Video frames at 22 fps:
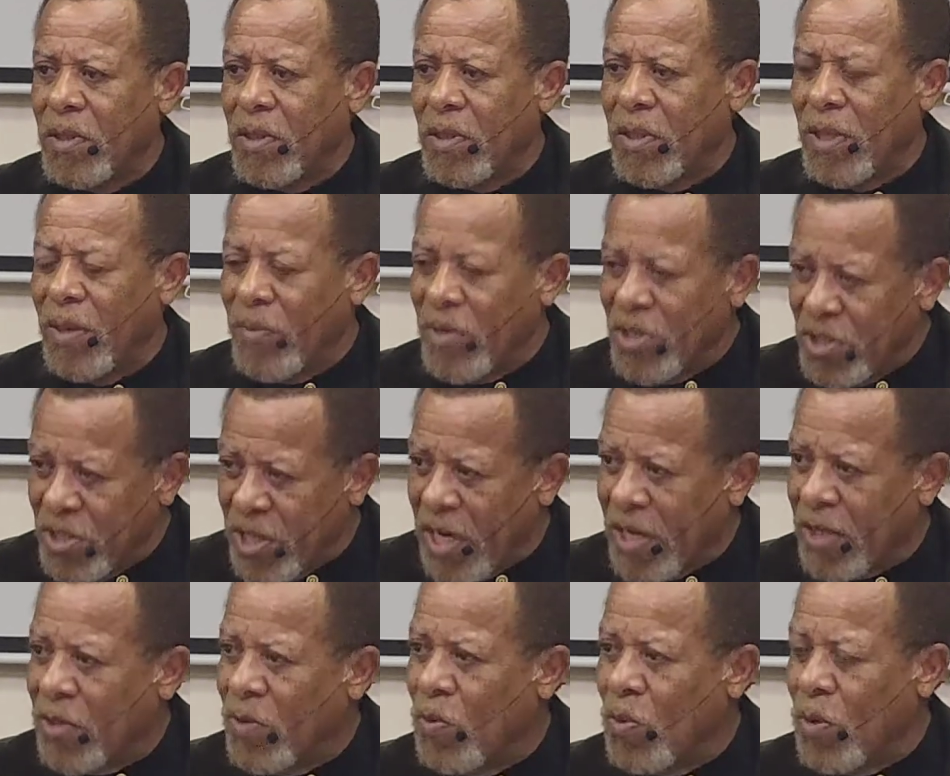I'm going to
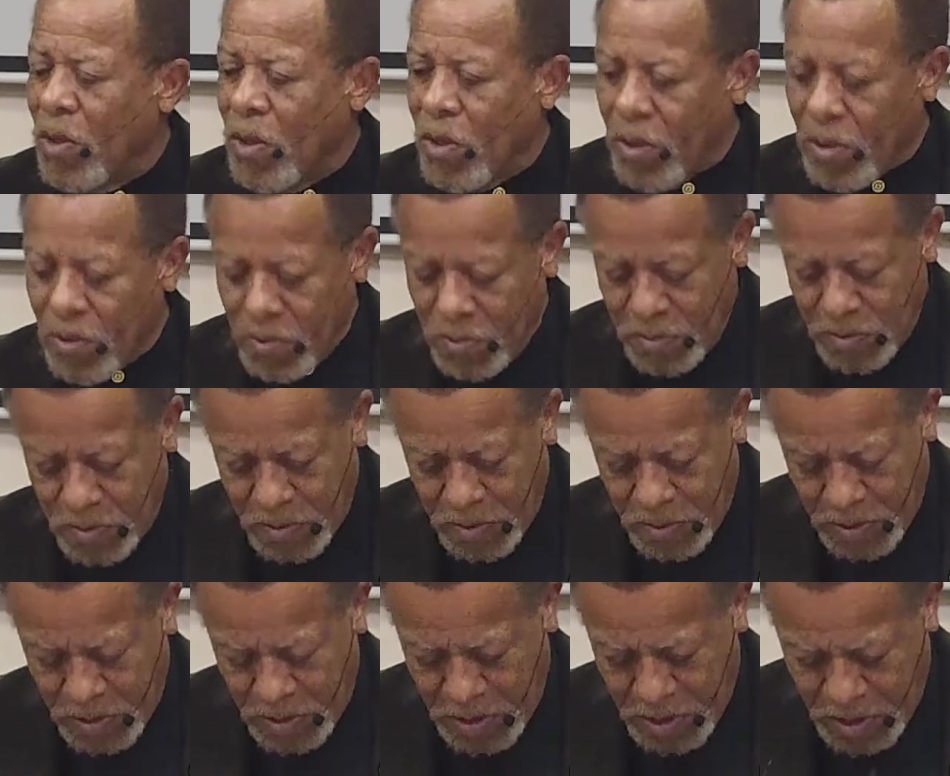shake the world.
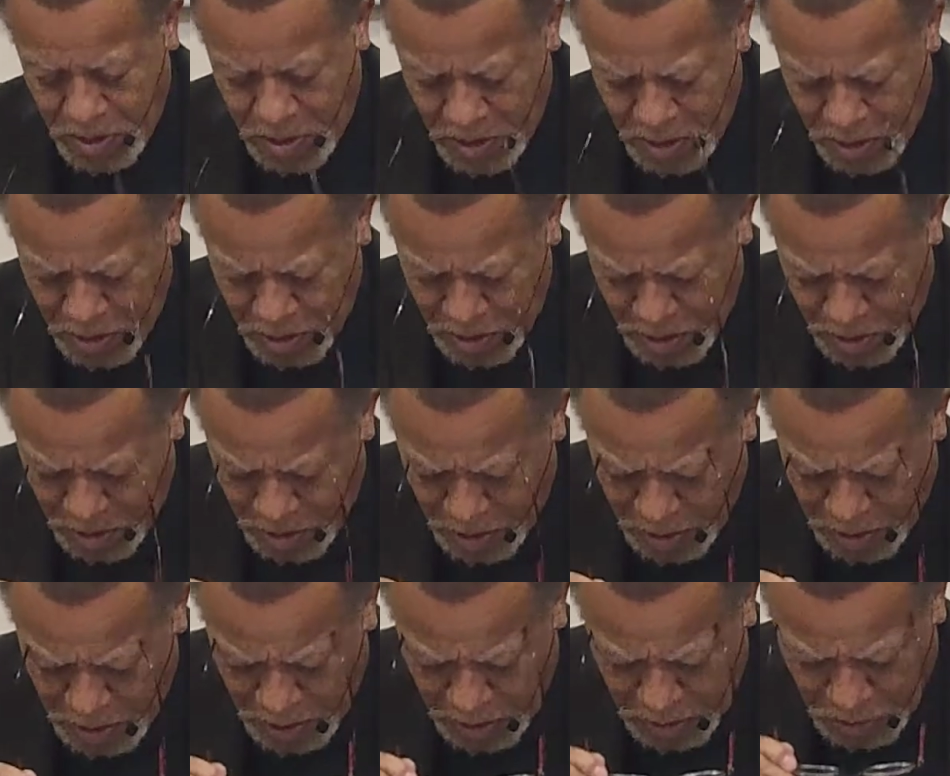
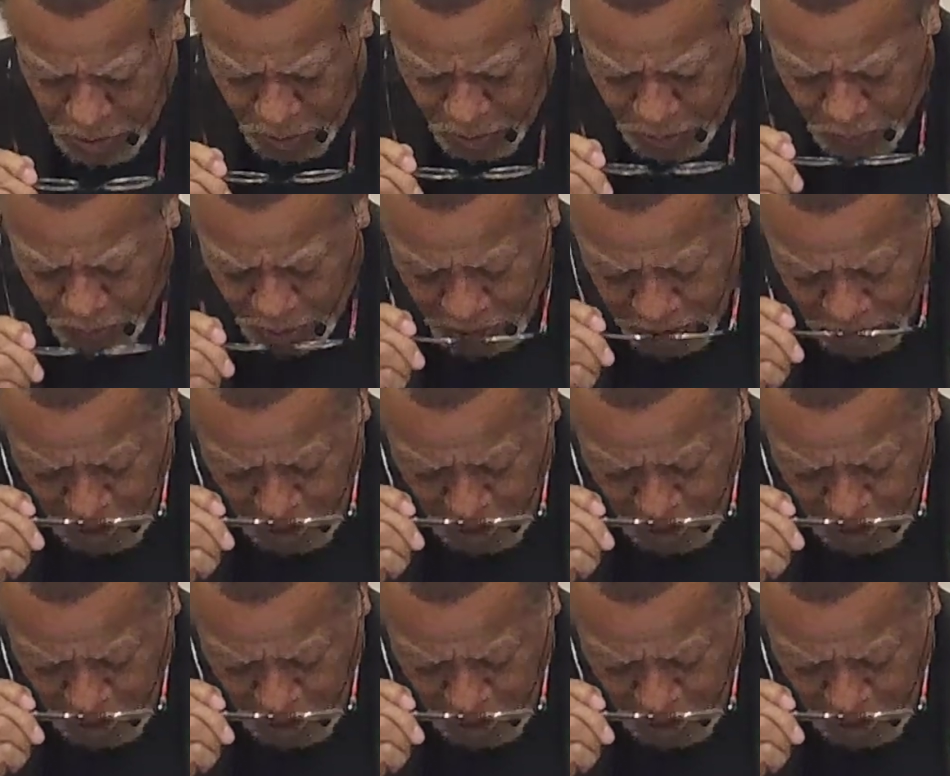There's only one